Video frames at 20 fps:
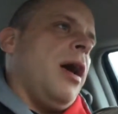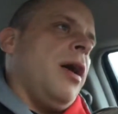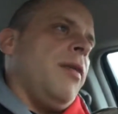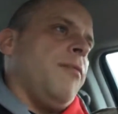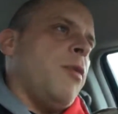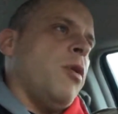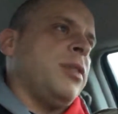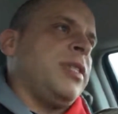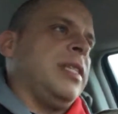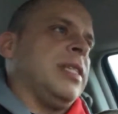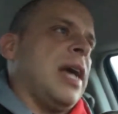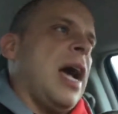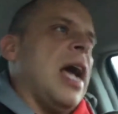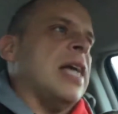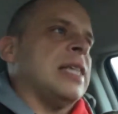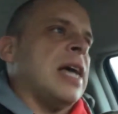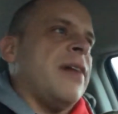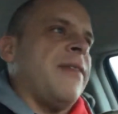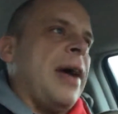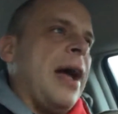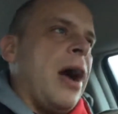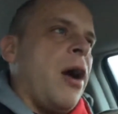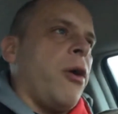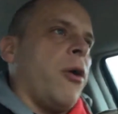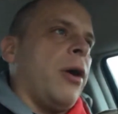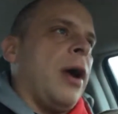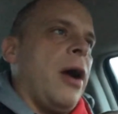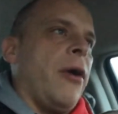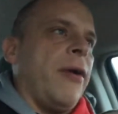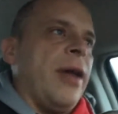most of these guys have
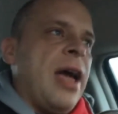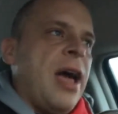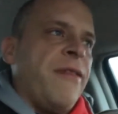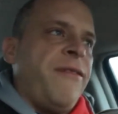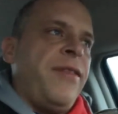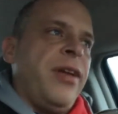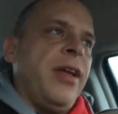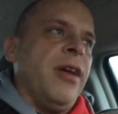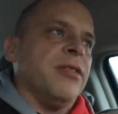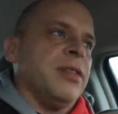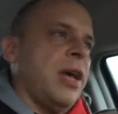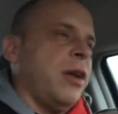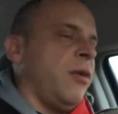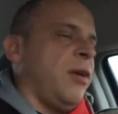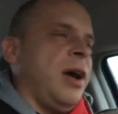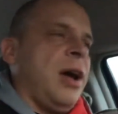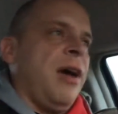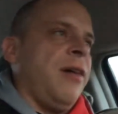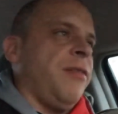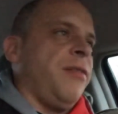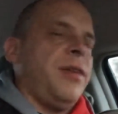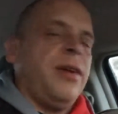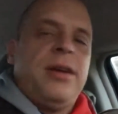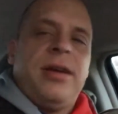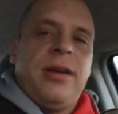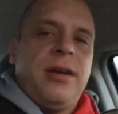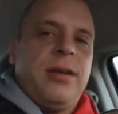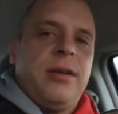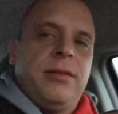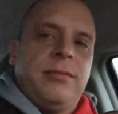hour and a half videos. I don't have
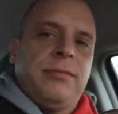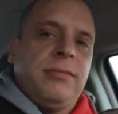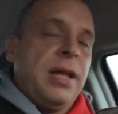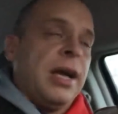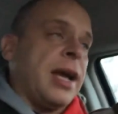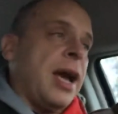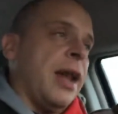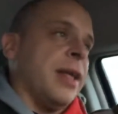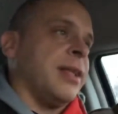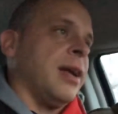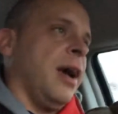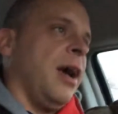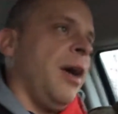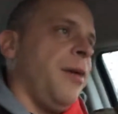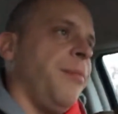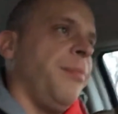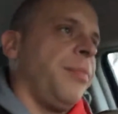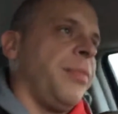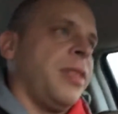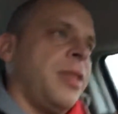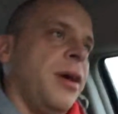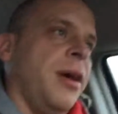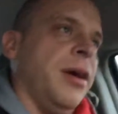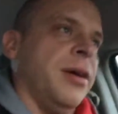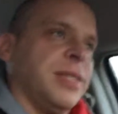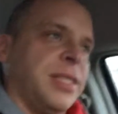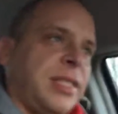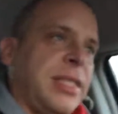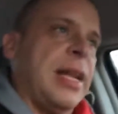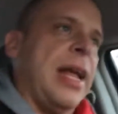that kind of time to
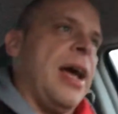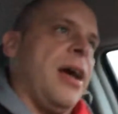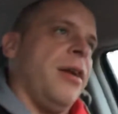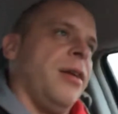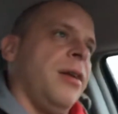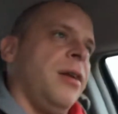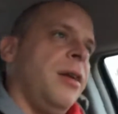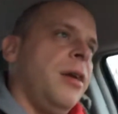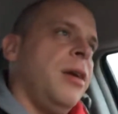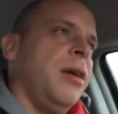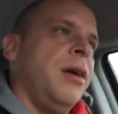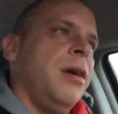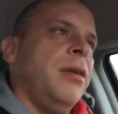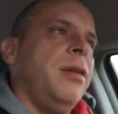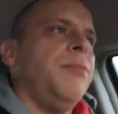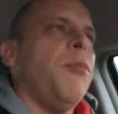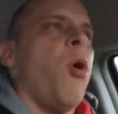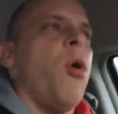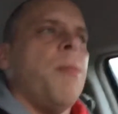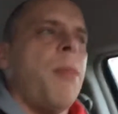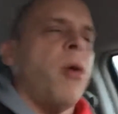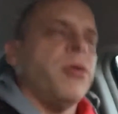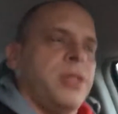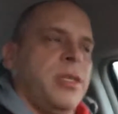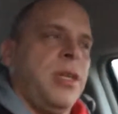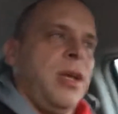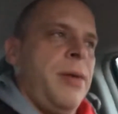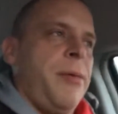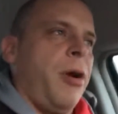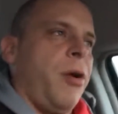sit down most
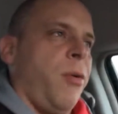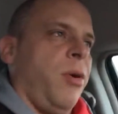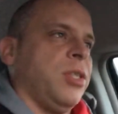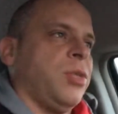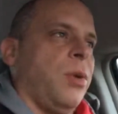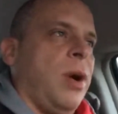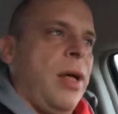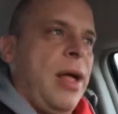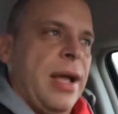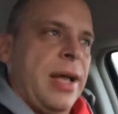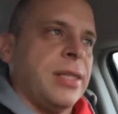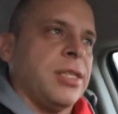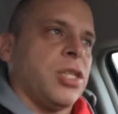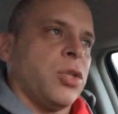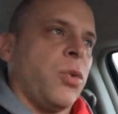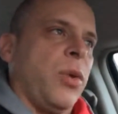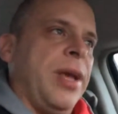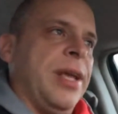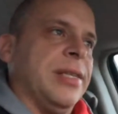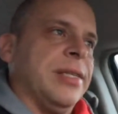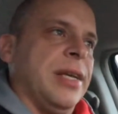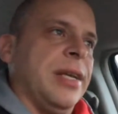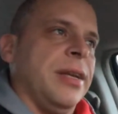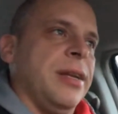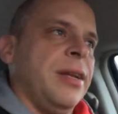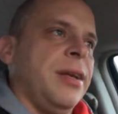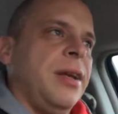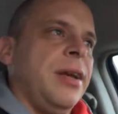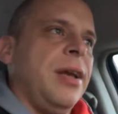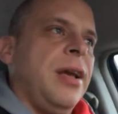of the time. Every once in a while I can squeeze in.
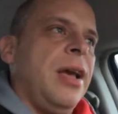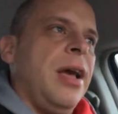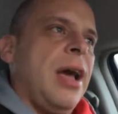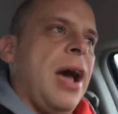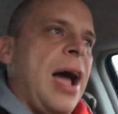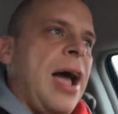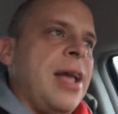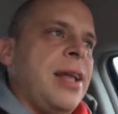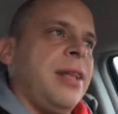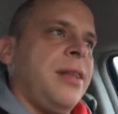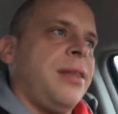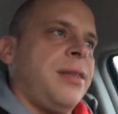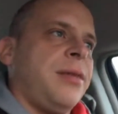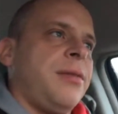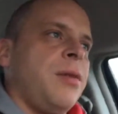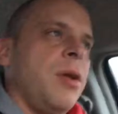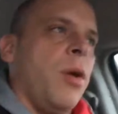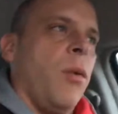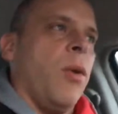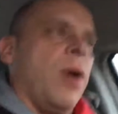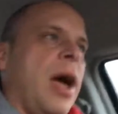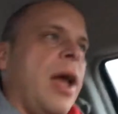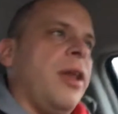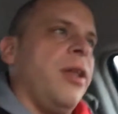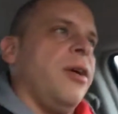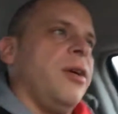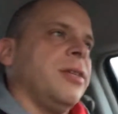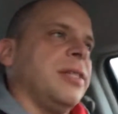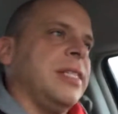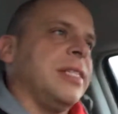What I
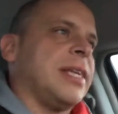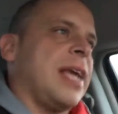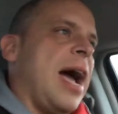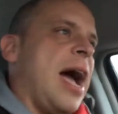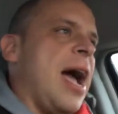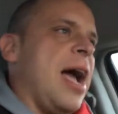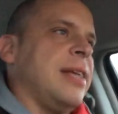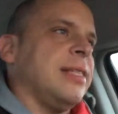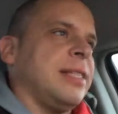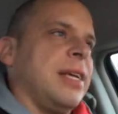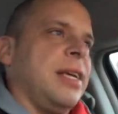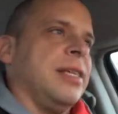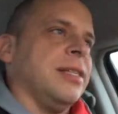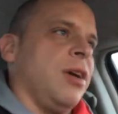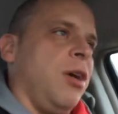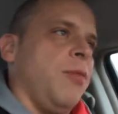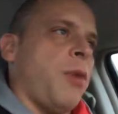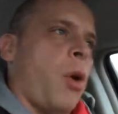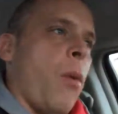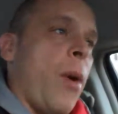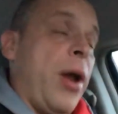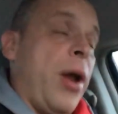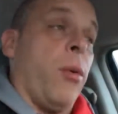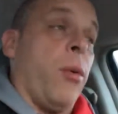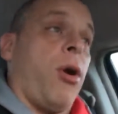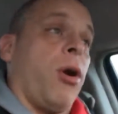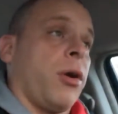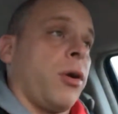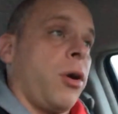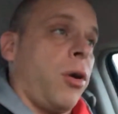do is these guys is on my way to
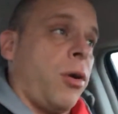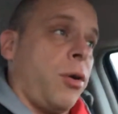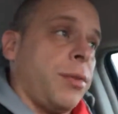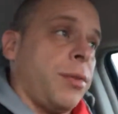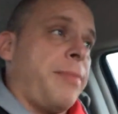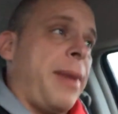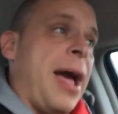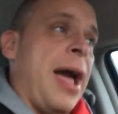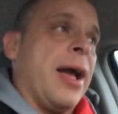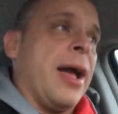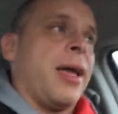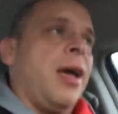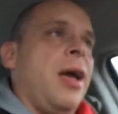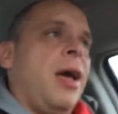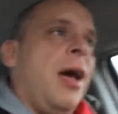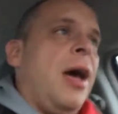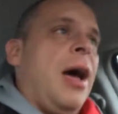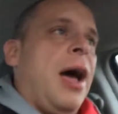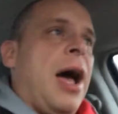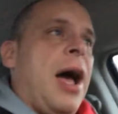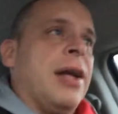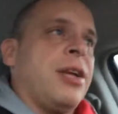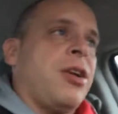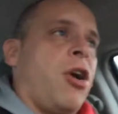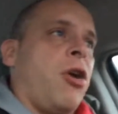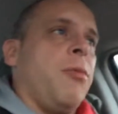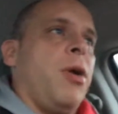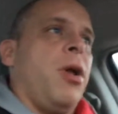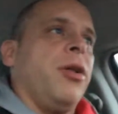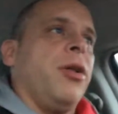work or back, I turn
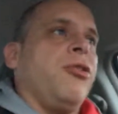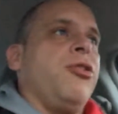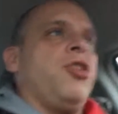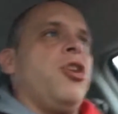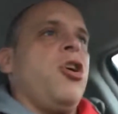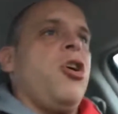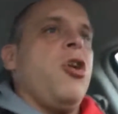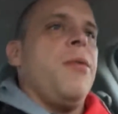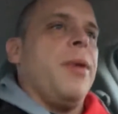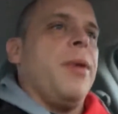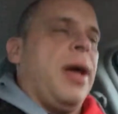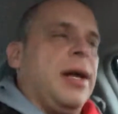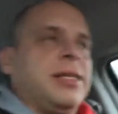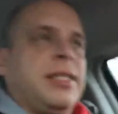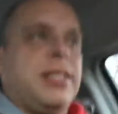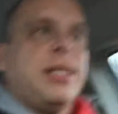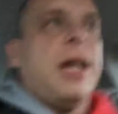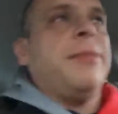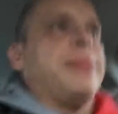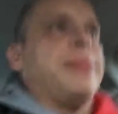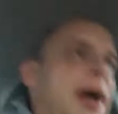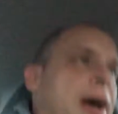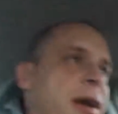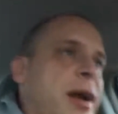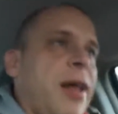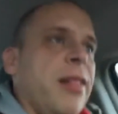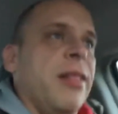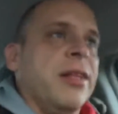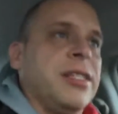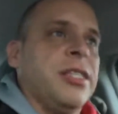them on YouTube and I set them down
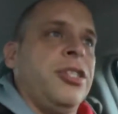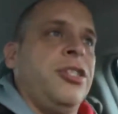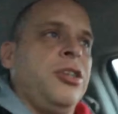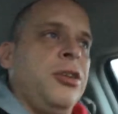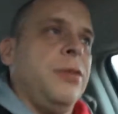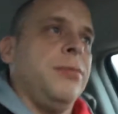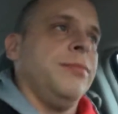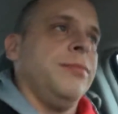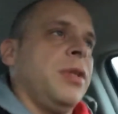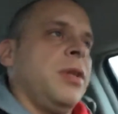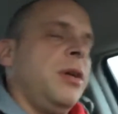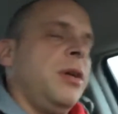and I listen to them